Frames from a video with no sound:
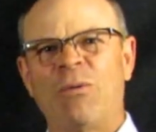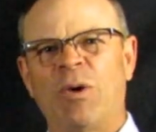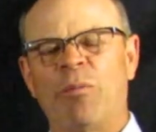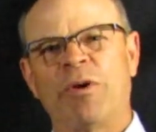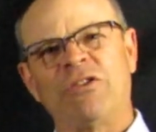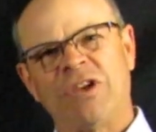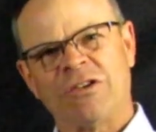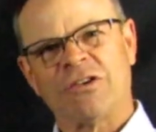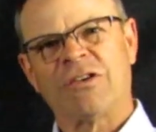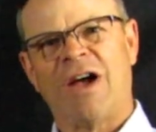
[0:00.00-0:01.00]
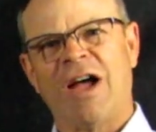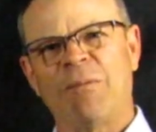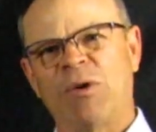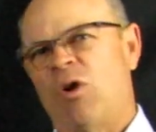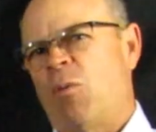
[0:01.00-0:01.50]
We appreciate your
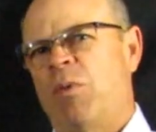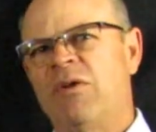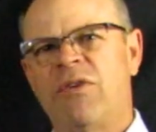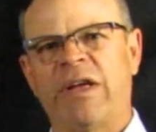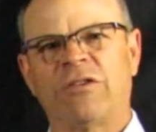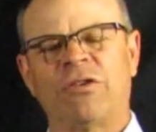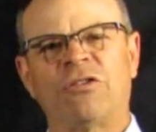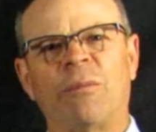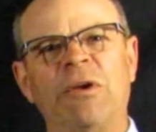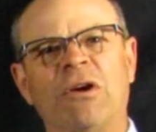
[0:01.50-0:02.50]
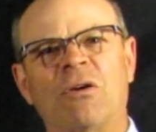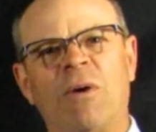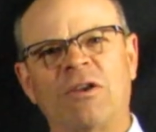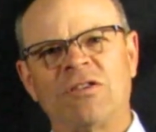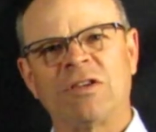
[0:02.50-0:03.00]
time and hope we've answered some of your
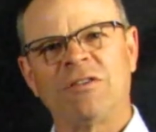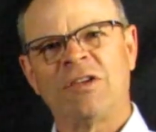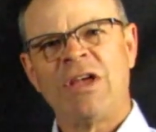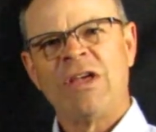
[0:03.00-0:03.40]
questions